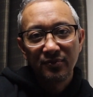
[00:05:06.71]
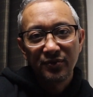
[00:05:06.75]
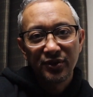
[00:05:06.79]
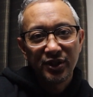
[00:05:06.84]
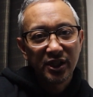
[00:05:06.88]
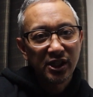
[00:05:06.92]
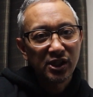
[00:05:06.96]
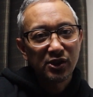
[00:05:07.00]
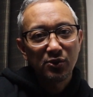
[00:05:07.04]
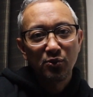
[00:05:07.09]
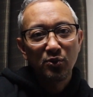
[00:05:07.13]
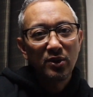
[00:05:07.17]

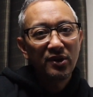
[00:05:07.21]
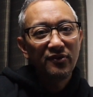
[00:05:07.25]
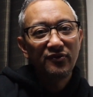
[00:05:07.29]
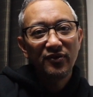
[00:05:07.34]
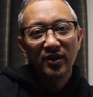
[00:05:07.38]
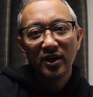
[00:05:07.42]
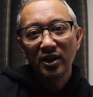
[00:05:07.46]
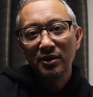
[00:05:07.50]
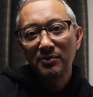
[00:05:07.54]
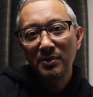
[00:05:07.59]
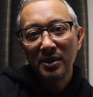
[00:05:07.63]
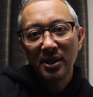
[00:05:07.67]
Just
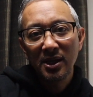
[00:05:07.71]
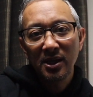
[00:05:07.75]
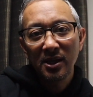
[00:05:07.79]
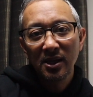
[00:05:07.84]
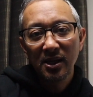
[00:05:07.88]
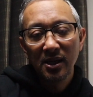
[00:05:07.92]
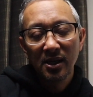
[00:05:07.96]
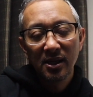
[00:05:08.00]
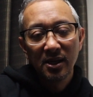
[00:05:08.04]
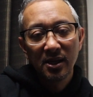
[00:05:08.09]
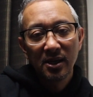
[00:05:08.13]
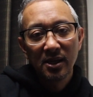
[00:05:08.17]
refund me
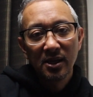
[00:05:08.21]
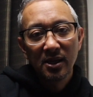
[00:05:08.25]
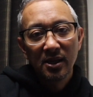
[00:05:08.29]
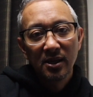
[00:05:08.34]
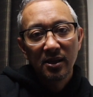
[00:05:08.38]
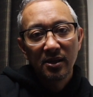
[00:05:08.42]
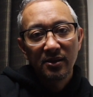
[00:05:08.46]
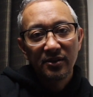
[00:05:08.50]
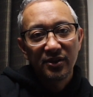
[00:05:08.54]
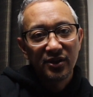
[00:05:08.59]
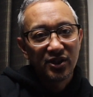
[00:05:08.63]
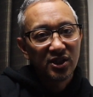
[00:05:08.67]

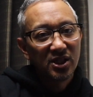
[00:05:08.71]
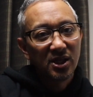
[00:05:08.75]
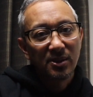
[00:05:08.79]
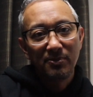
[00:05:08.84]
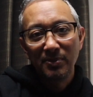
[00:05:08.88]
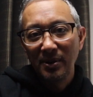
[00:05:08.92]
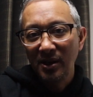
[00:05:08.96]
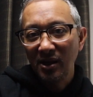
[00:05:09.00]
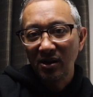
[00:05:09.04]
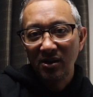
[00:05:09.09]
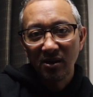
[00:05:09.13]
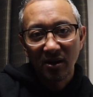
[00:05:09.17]
the
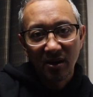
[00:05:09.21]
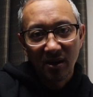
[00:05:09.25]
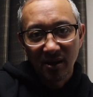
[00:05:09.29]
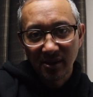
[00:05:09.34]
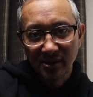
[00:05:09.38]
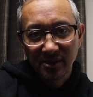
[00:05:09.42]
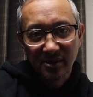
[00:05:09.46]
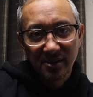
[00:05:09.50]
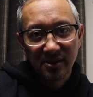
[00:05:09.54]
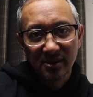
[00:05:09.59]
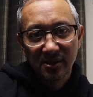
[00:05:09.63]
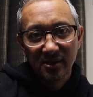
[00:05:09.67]
shipping
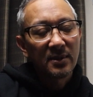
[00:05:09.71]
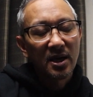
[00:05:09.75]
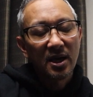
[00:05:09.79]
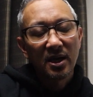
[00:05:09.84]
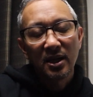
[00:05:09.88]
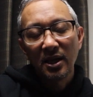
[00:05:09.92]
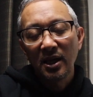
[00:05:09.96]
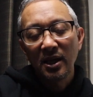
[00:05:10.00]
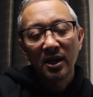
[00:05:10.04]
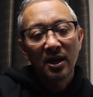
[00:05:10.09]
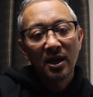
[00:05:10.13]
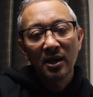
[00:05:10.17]
costs
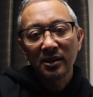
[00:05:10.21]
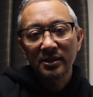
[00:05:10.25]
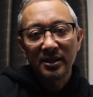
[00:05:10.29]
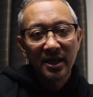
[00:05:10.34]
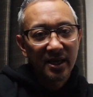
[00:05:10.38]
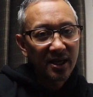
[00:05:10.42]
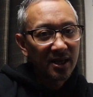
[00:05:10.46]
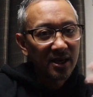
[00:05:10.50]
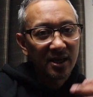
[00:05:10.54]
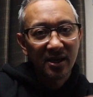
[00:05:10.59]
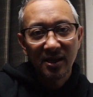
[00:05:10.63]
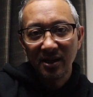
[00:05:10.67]
and I'll
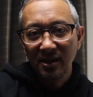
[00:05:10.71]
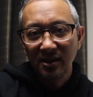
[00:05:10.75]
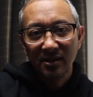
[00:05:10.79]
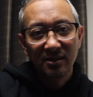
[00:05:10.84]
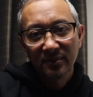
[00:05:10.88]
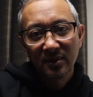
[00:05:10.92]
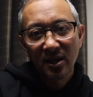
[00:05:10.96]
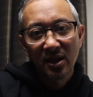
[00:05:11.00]
take a hit.